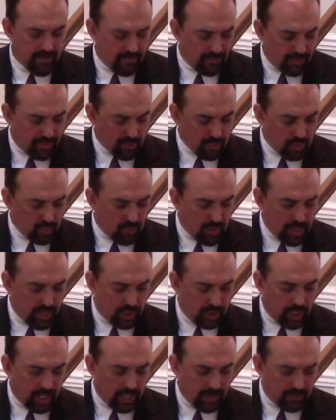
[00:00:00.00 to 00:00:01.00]
through
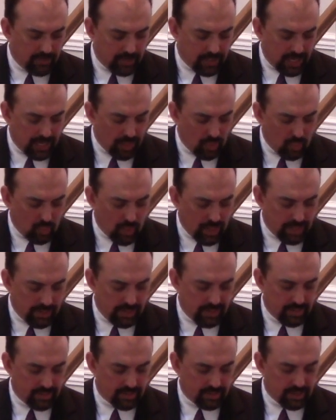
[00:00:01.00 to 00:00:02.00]
which he obtained
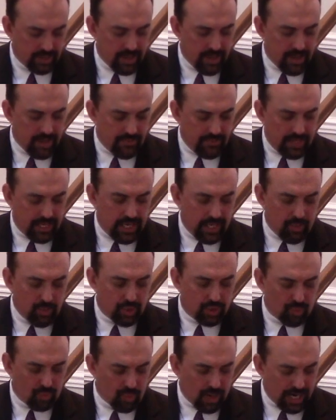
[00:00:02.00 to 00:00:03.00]
witness that he
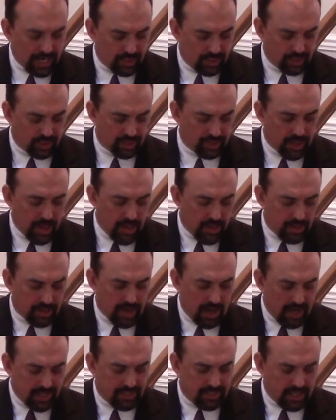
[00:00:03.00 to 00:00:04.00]
was righteous,
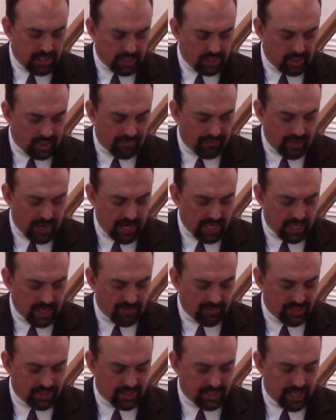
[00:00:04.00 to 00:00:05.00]
God testifying
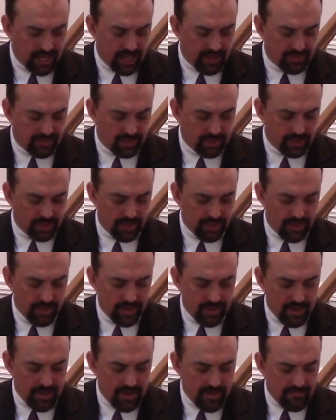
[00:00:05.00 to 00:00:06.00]
of his gifts,
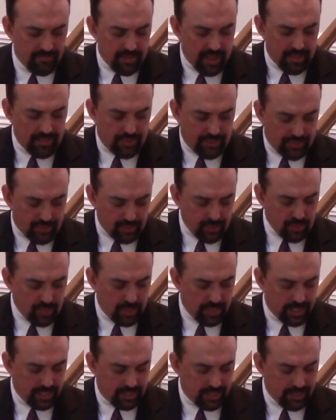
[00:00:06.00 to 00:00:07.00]
and
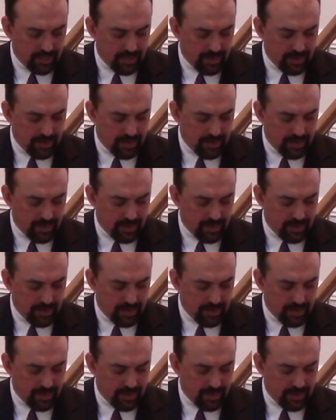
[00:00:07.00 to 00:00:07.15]
through it